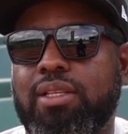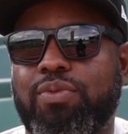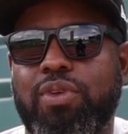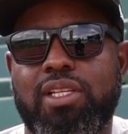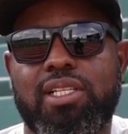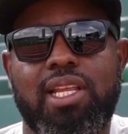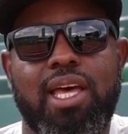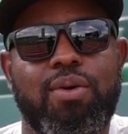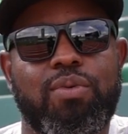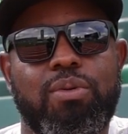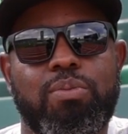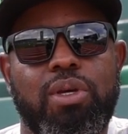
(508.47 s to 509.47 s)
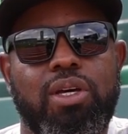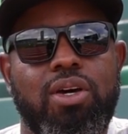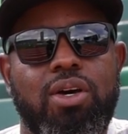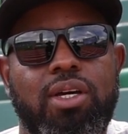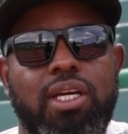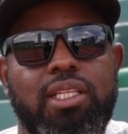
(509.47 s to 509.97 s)
at the finish line with a big
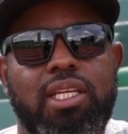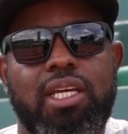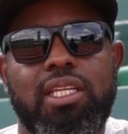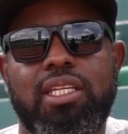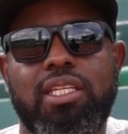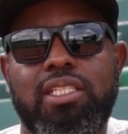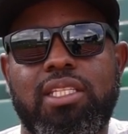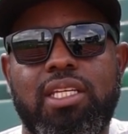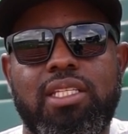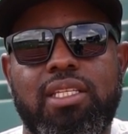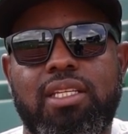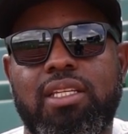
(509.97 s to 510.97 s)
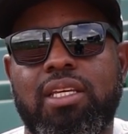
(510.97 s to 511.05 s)
hug at the end of the season.